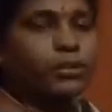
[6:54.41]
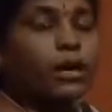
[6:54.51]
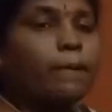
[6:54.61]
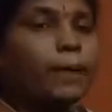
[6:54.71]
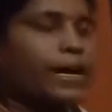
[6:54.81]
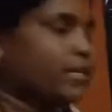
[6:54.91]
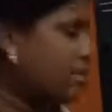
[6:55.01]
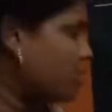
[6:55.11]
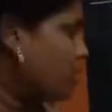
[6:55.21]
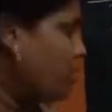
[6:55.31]
Past
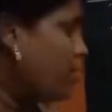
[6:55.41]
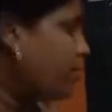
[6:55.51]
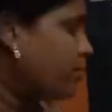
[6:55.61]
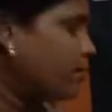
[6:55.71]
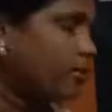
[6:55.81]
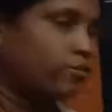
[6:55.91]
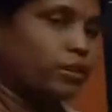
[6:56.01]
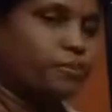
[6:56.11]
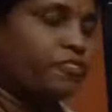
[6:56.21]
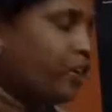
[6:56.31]
tense of
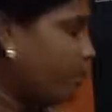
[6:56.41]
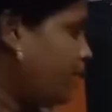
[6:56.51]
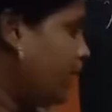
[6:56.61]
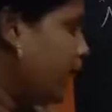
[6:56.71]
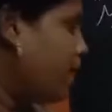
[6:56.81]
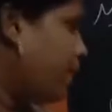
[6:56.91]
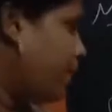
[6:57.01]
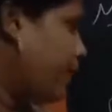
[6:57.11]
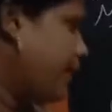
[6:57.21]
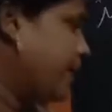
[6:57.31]
verb will be
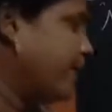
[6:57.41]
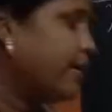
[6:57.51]
played.